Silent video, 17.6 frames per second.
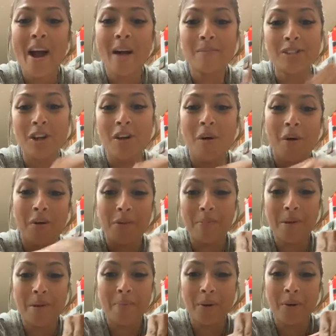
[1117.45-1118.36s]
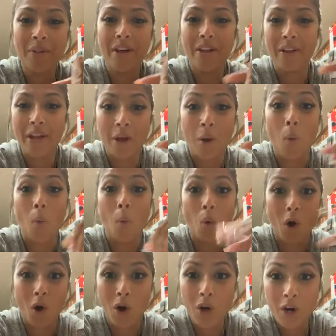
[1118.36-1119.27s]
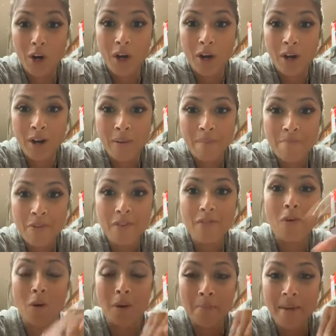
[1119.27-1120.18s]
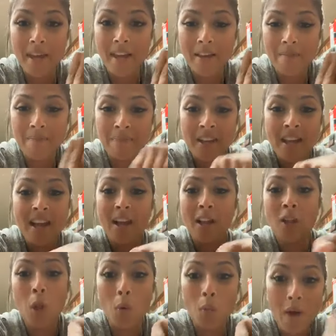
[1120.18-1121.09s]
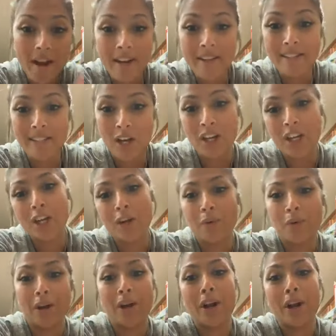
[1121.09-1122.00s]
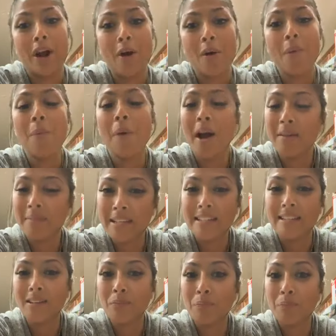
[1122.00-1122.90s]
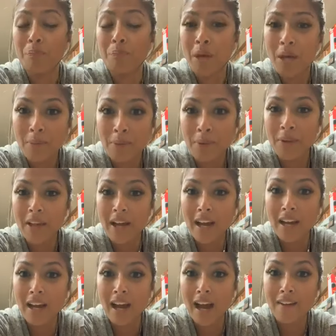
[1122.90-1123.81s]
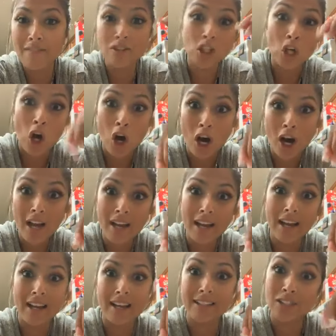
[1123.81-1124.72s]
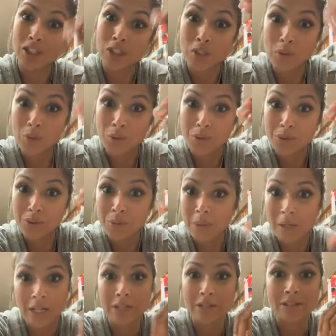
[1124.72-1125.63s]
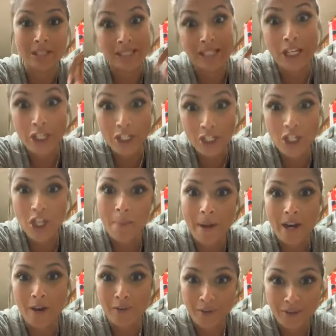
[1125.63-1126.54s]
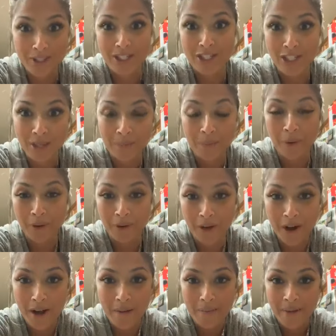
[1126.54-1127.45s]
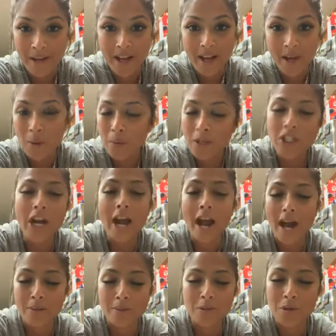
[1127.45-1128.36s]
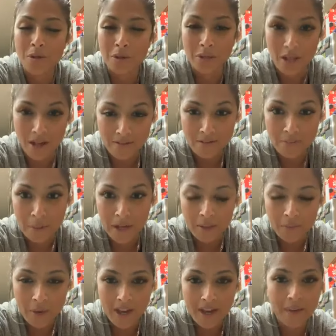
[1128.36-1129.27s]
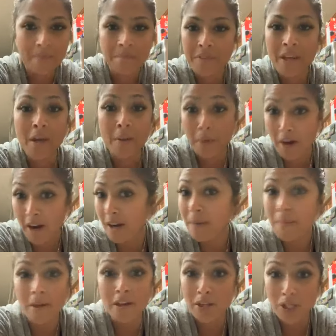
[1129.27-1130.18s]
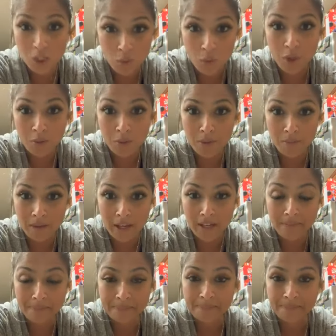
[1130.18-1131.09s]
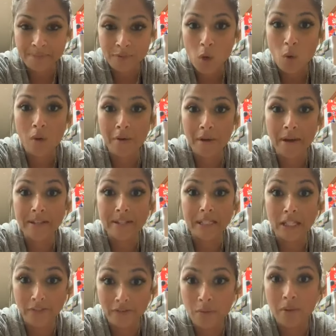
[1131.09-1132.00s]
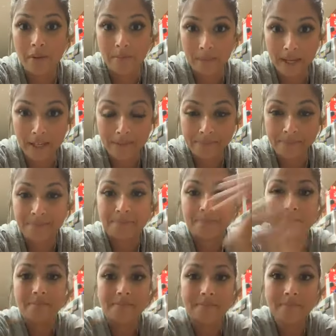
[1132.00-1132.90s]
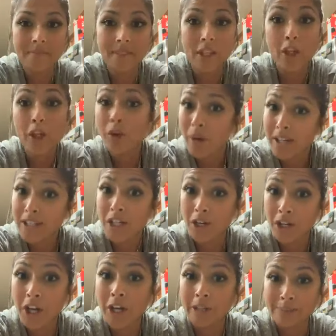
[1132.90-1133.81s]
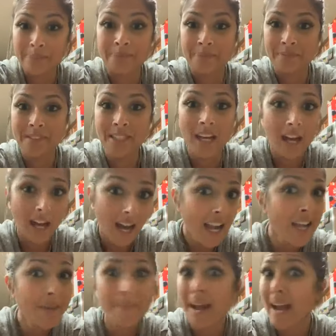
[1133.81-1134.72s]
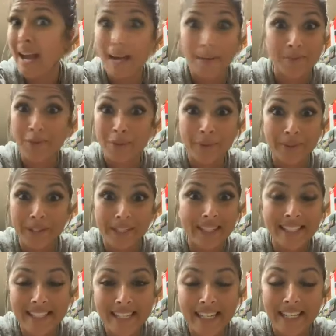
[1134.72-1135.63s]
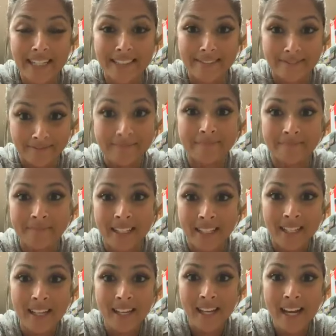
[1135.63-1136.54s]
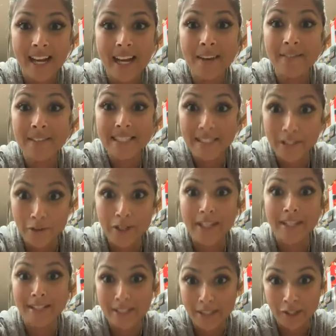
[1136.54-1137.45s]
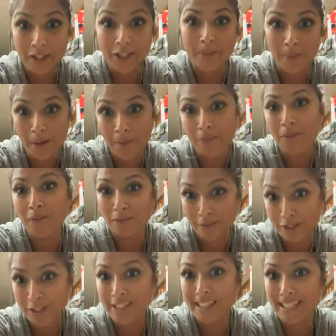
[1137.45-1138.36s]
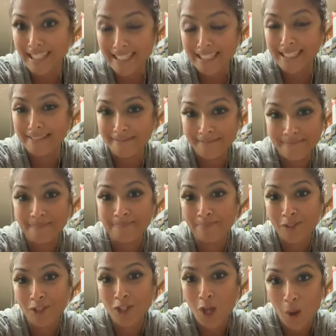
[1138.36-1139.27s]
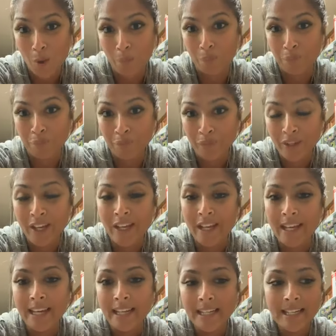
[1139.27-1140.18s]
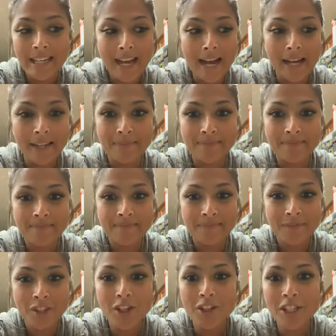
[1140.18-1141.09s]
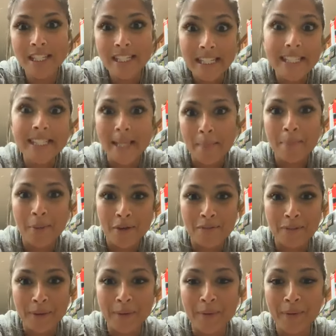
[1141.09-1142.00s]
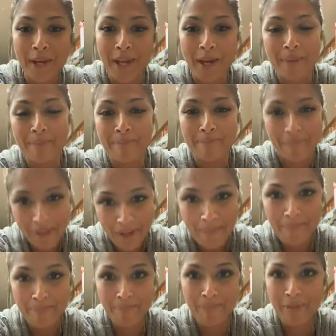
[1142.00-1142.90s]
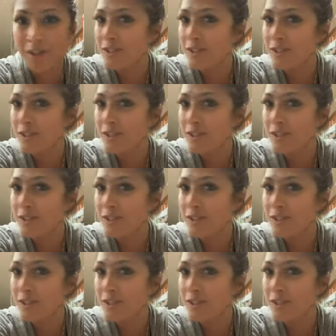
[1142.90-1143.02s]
I'm sure all the people that like work for me, Loretta's on here right now. I mean, people that I've taught in school when I used to teach the medical assisting program, which I absolutely loved, by the way, but anybody that's worked with me or has lived with me, you guys all know I am absolutely insane and have serious, serious problem with OCD. So yeah, you'll just accept me for who I am. Yep.